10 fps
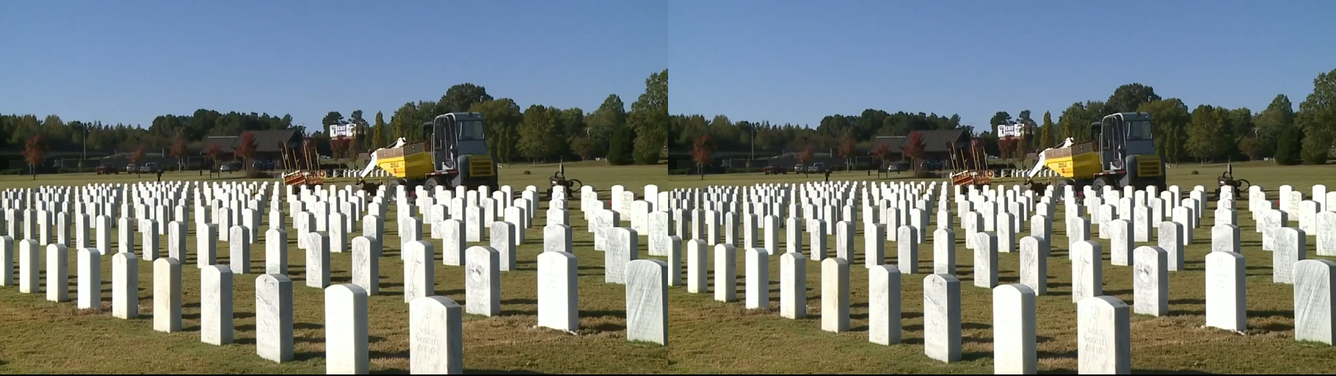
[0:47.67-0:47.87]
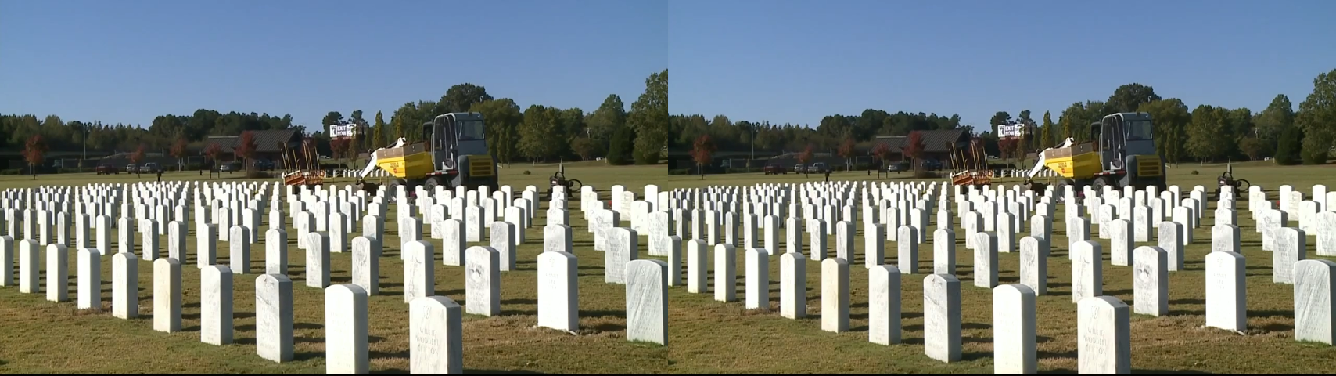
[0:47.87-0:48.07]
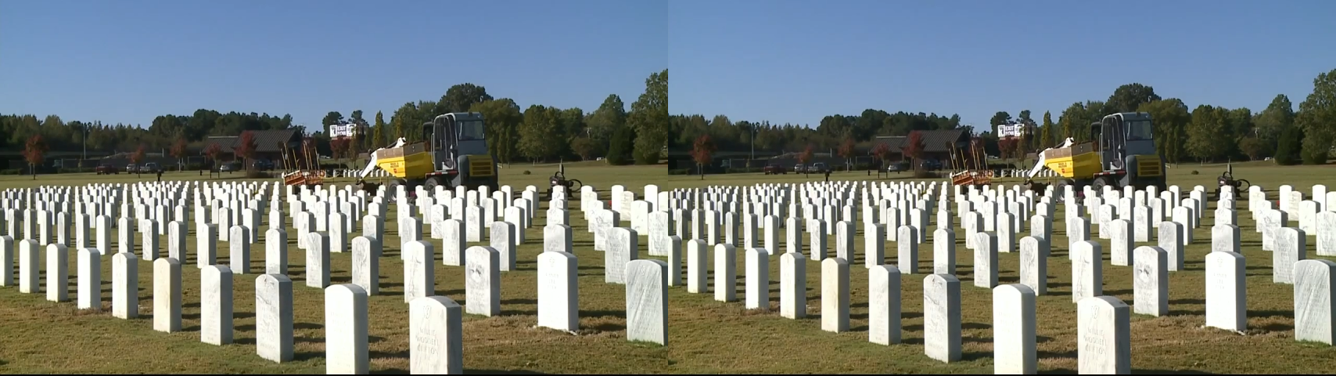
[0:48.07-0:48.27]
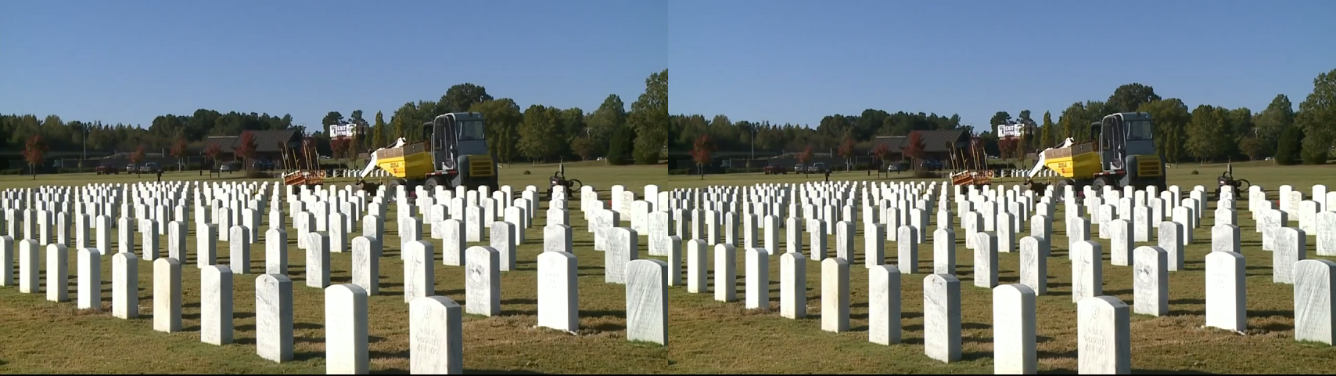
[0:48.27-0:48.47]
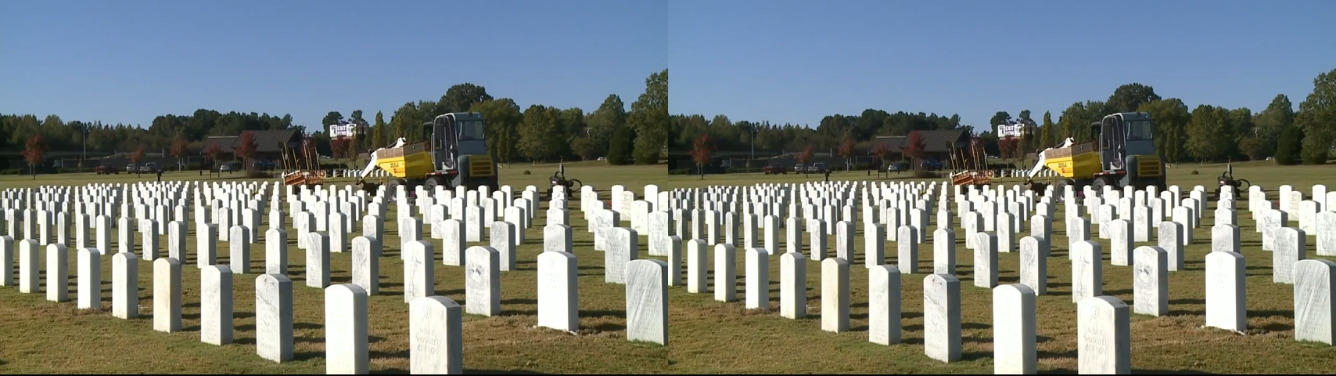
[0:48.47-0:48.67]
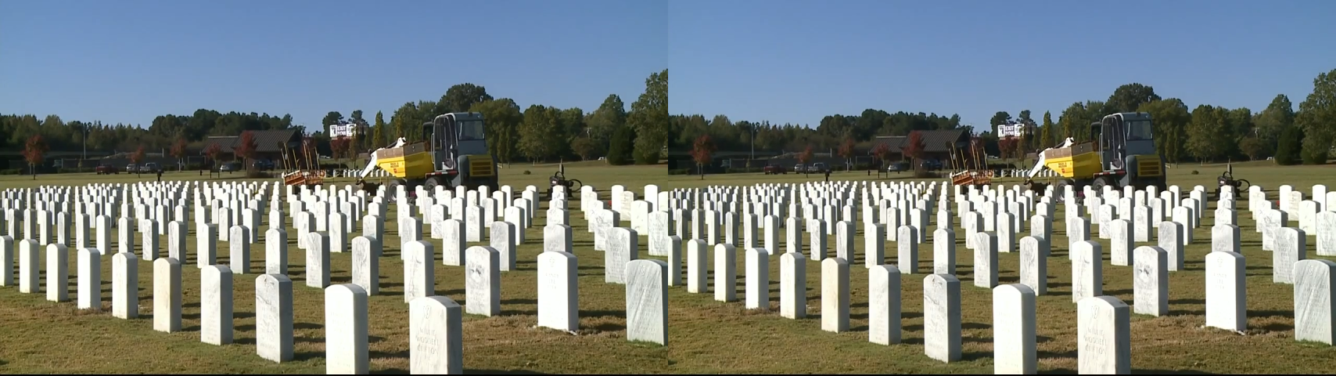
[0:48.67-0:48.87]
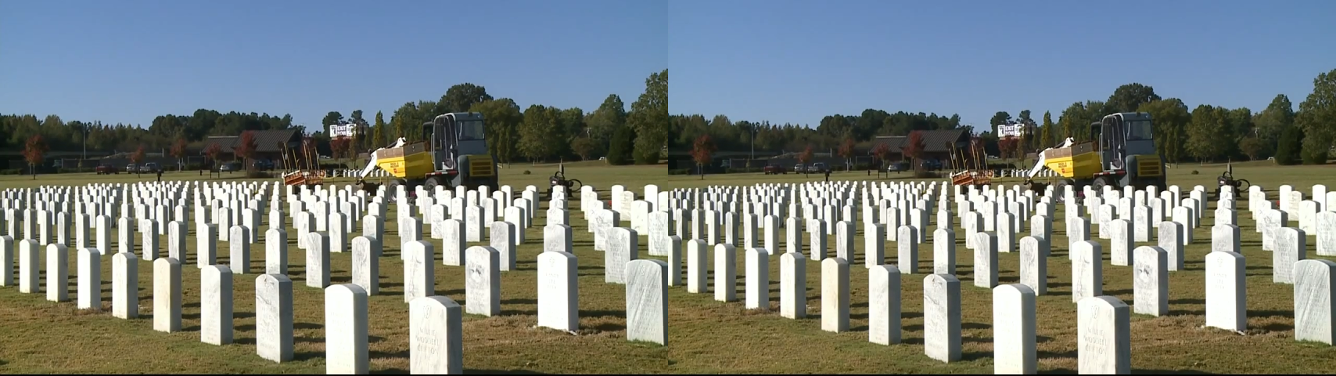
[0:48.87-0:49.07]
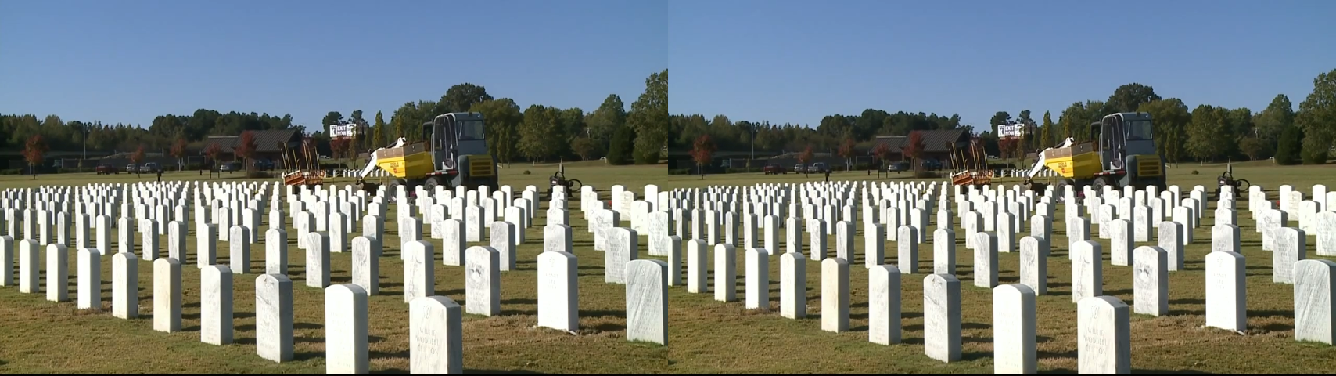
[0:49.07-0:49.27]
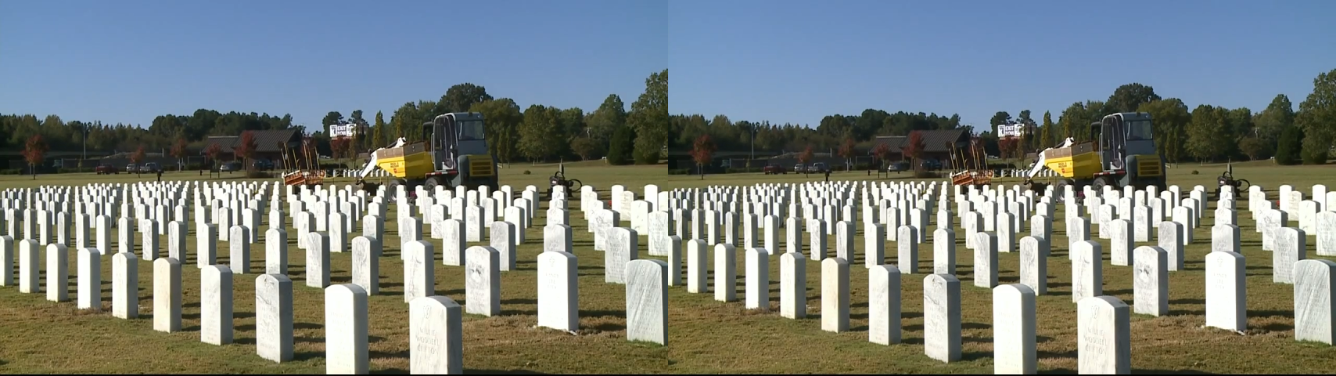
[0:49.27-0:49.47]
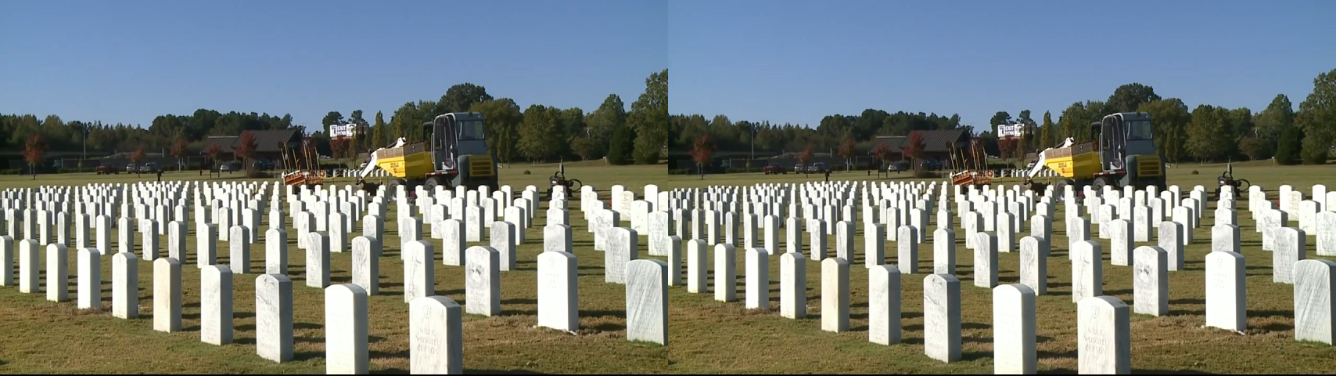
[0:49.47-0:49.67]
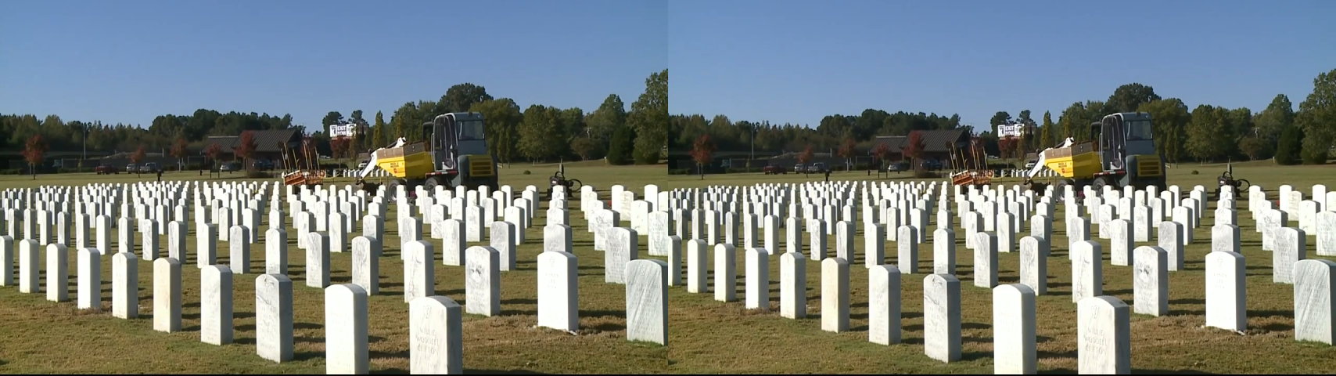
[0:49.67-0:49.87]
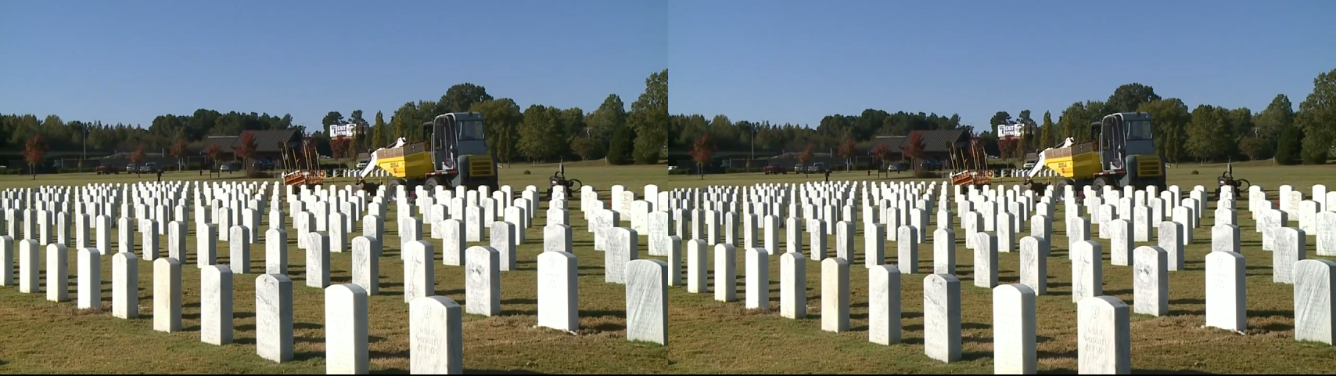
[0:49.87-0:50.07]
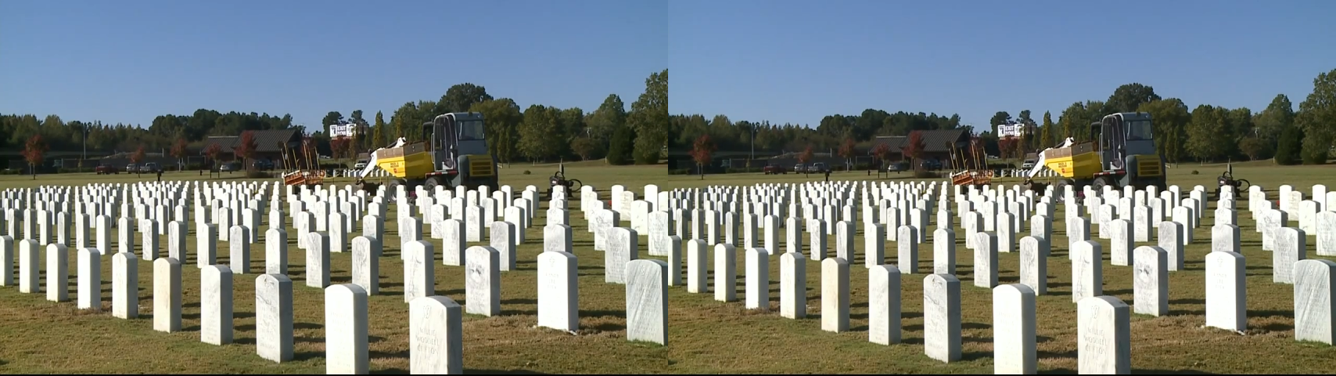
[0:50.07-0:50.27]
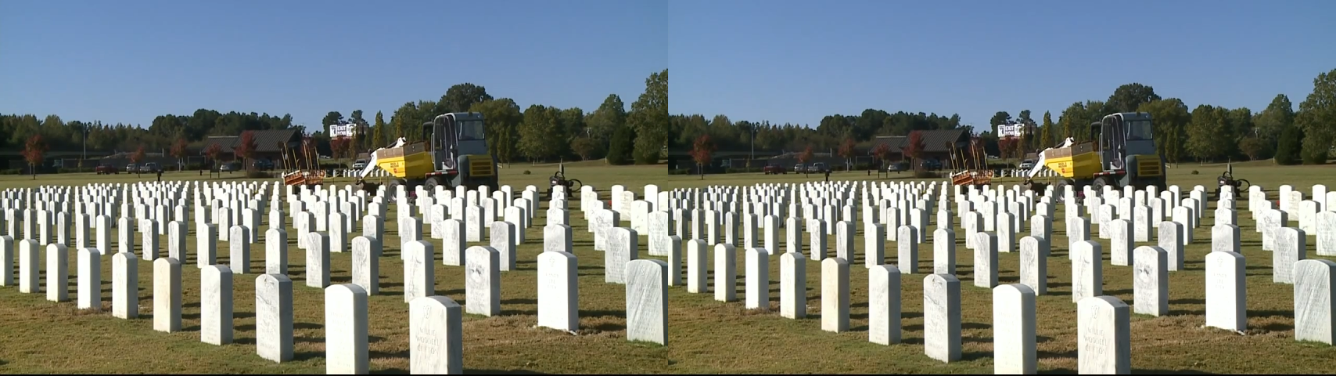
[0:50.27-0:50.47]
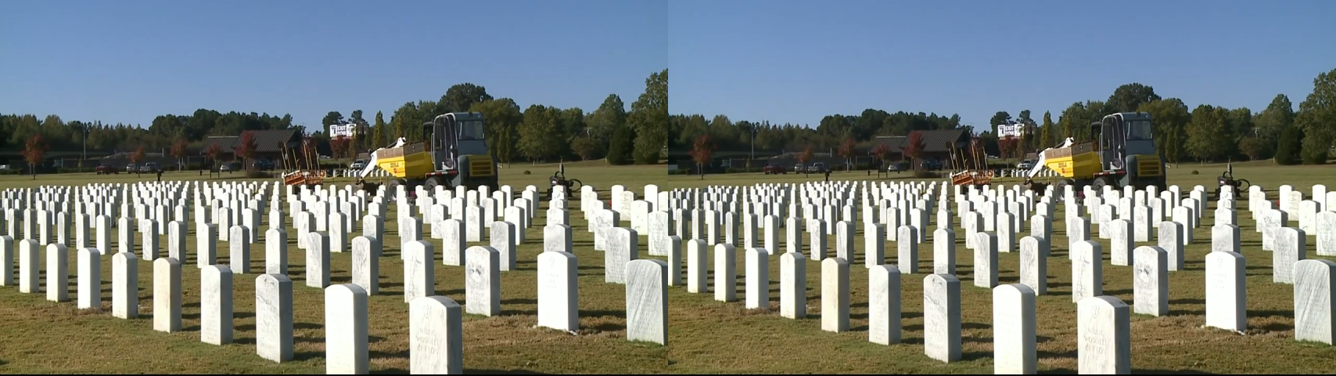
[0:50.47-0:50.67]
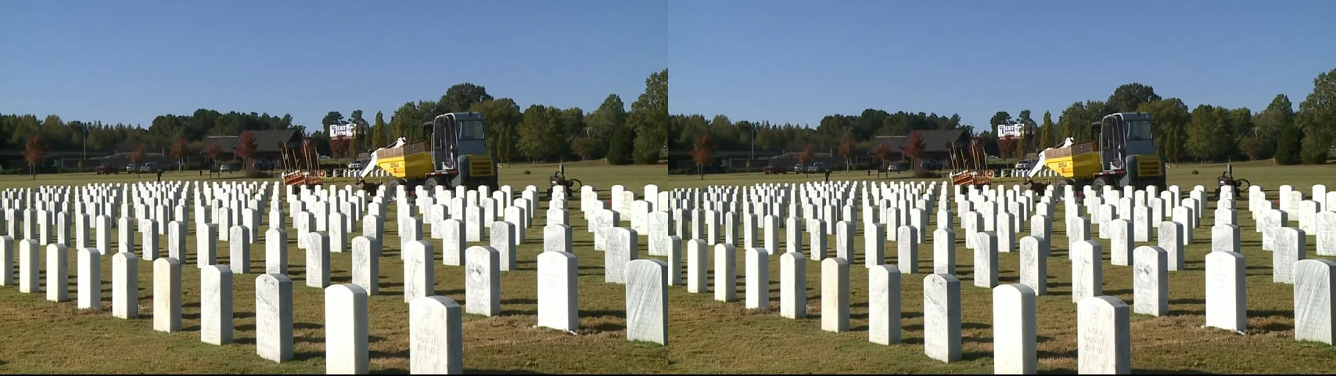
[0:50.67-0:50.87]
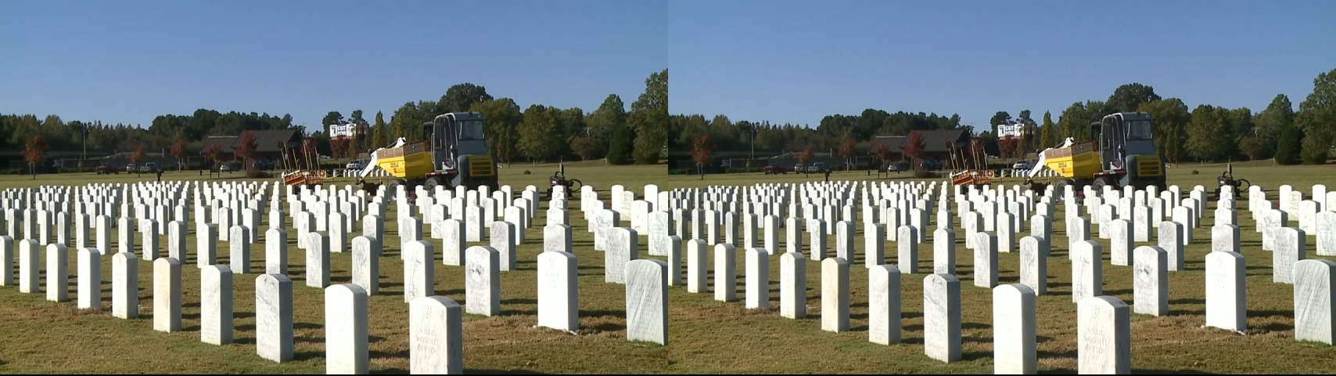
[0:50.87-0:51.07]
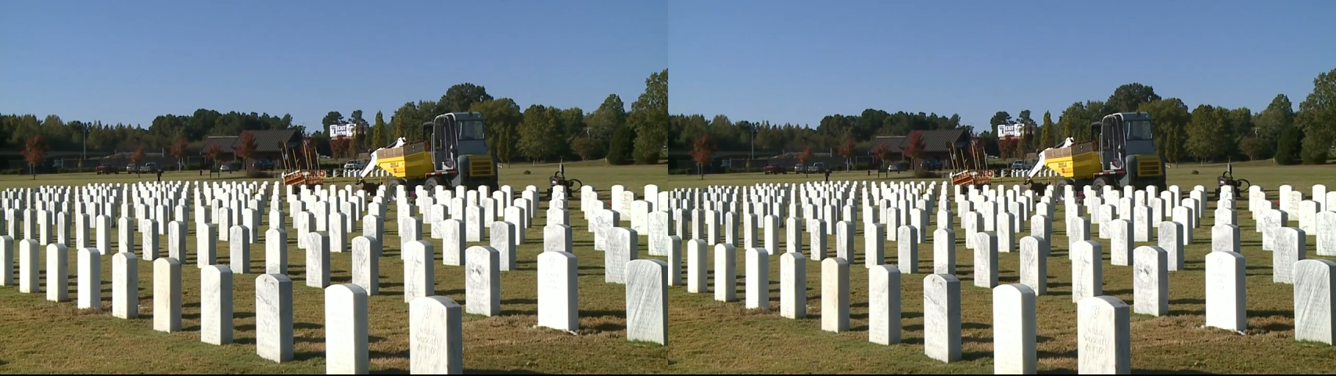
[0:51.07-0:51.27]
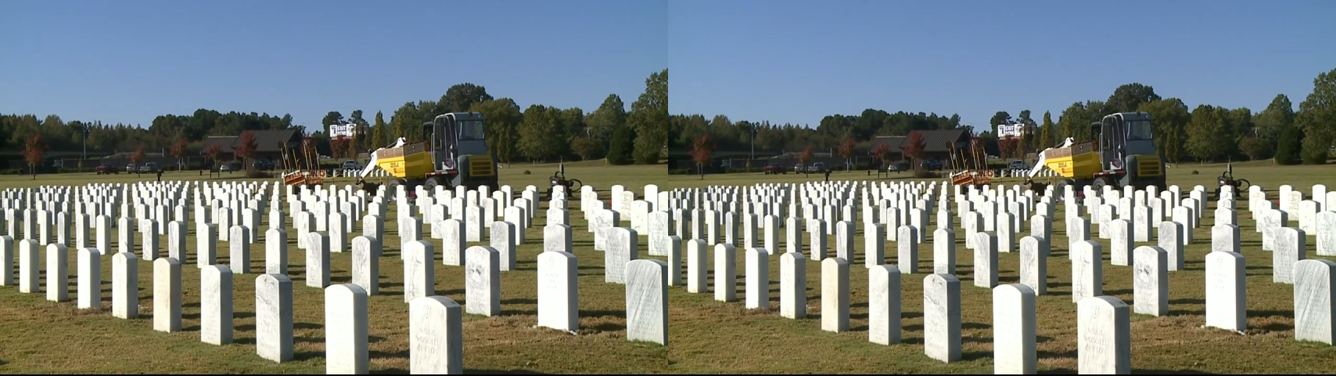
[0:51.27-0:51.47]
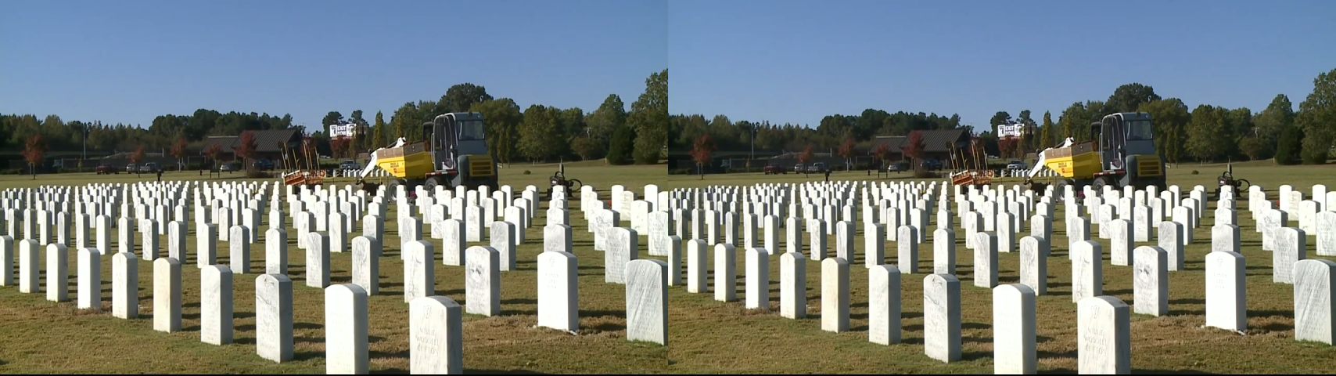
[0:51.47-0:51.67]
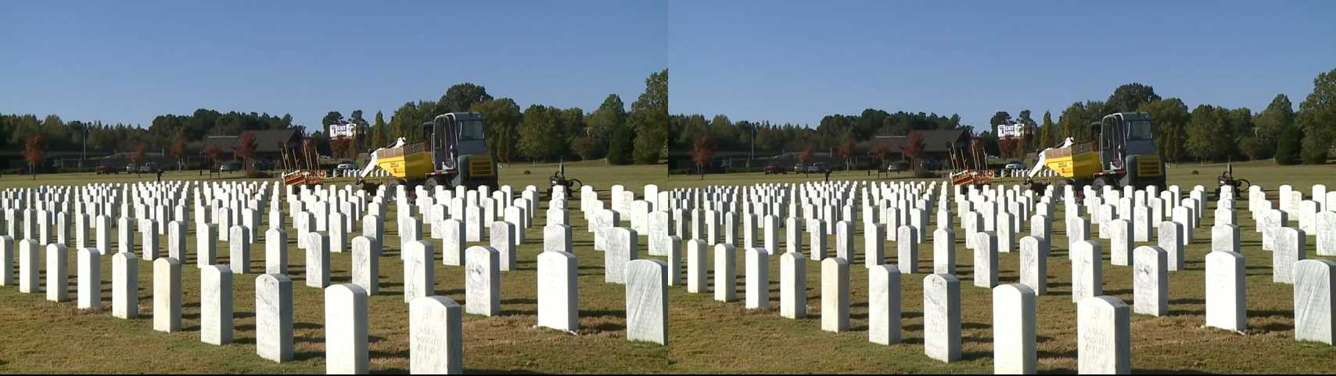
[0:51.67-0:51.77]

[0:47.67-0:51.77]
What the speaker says: Nobody's mouth can be seen.